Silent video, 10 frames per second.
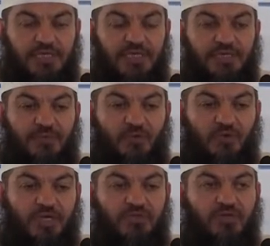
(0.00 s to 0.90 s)
And the
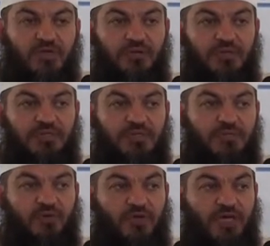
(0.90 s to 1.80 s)
more I talk about
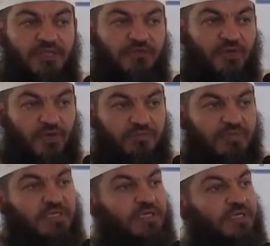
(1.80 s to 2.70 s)
it, the more I develop